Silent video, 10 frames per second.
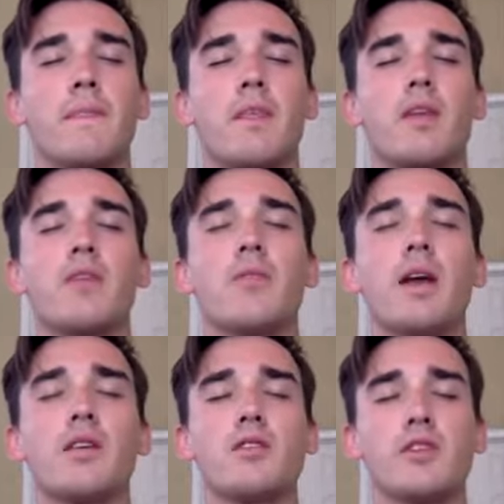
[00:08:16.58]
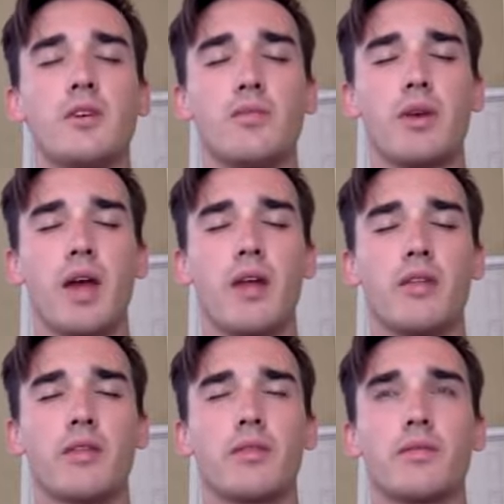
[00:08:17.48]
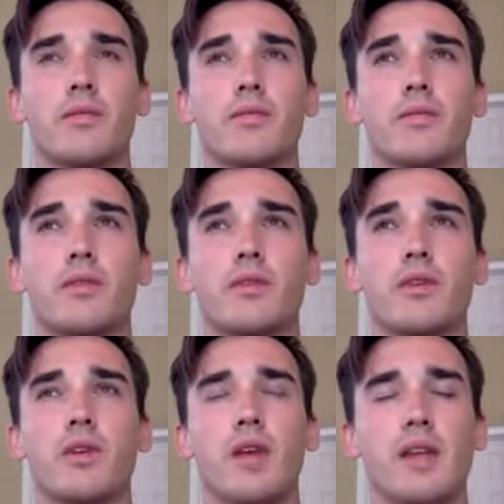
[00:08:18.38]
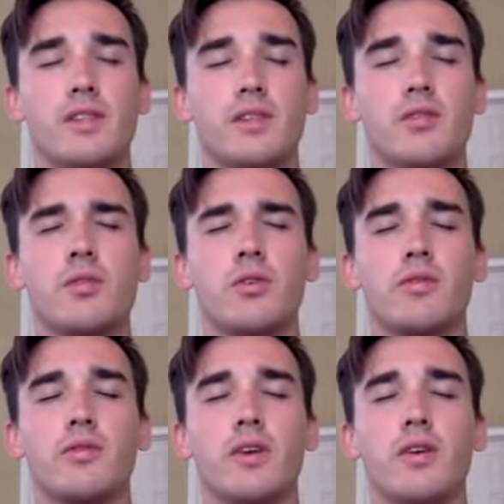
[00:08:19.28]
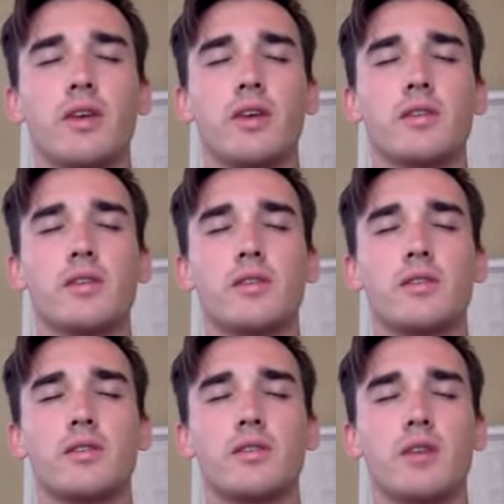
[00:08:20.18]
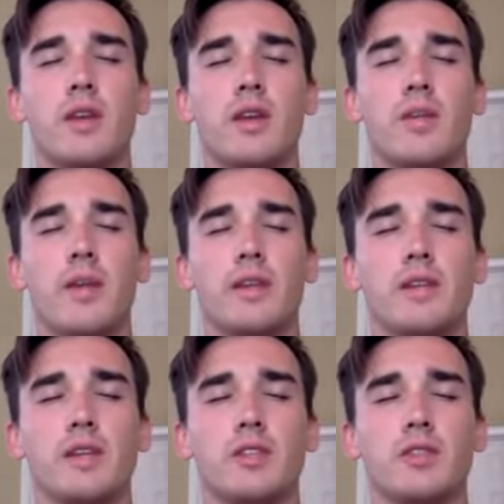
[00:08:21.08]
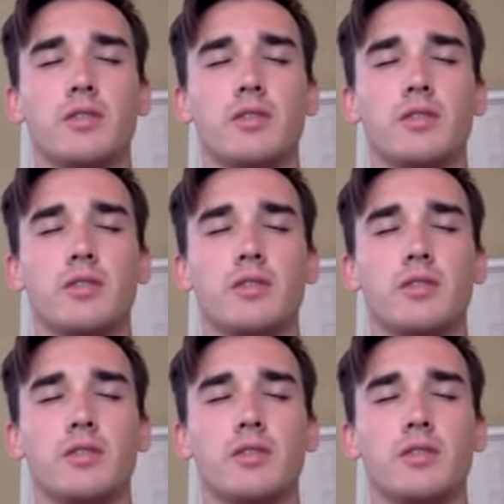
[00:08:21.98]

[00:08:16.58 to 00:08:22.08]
You might use your breath as a tool to focus in your meditation.